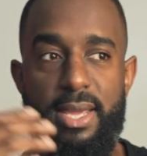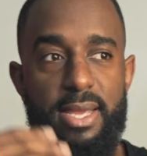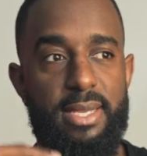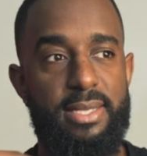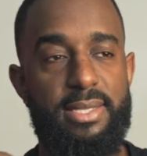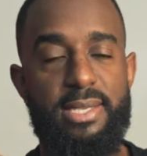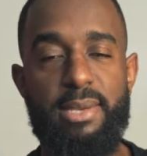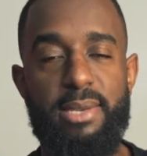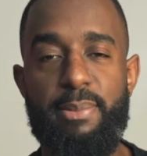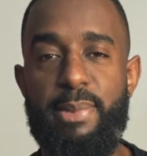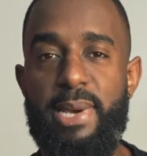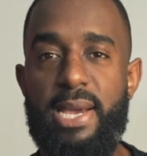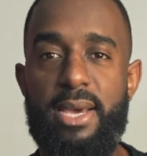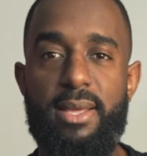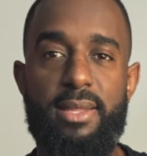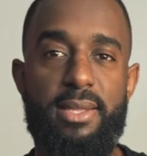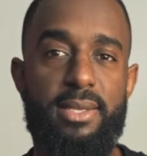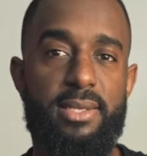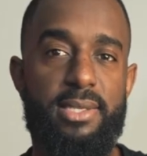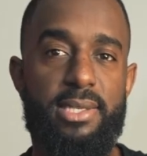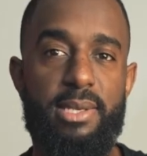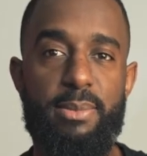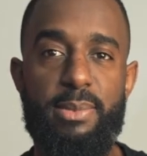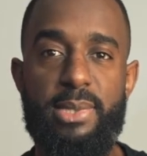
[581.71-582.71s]
somehow
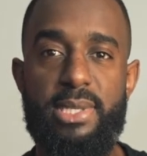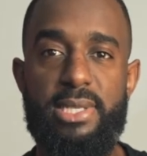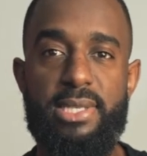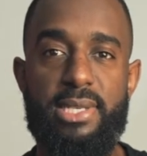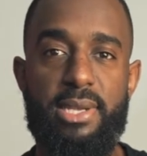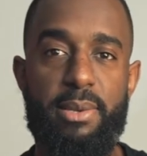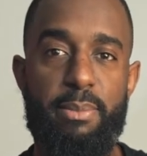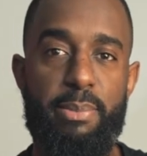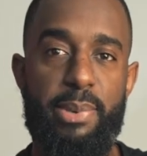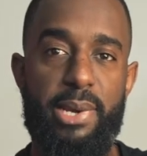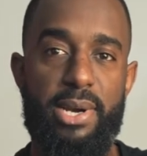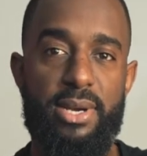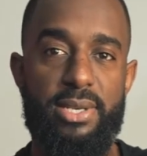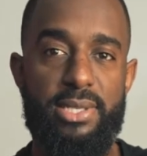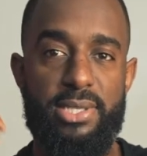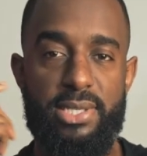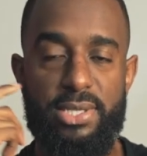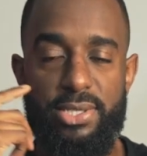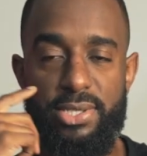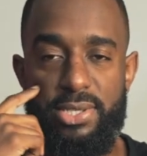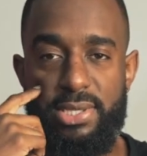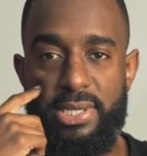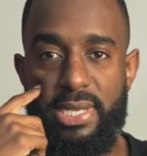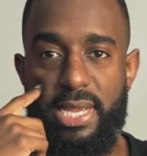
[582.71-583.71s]
that some of these
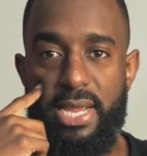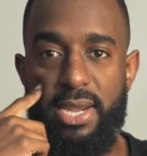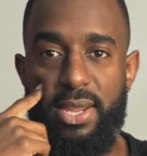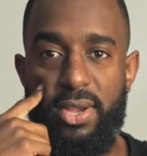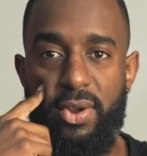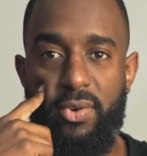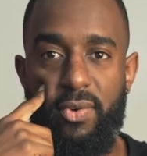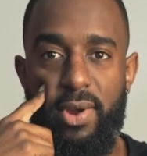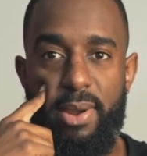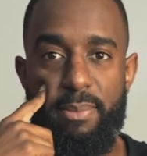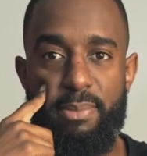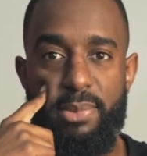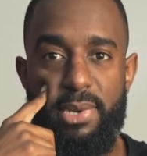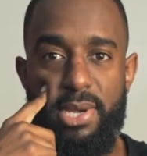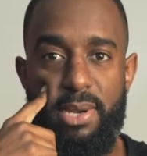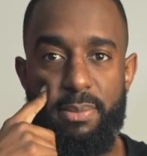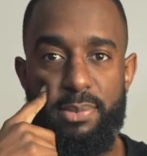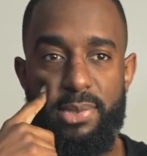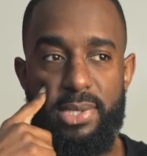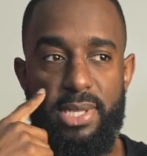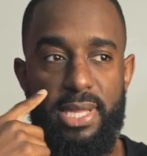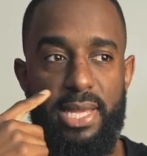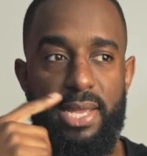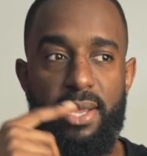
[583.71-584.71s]
comparisons just kind of crept up
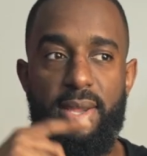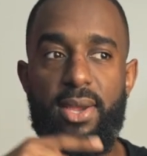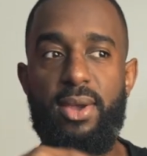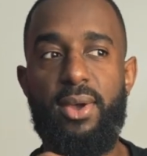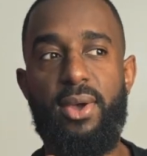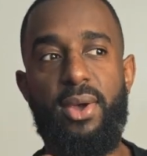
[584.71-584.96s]
to like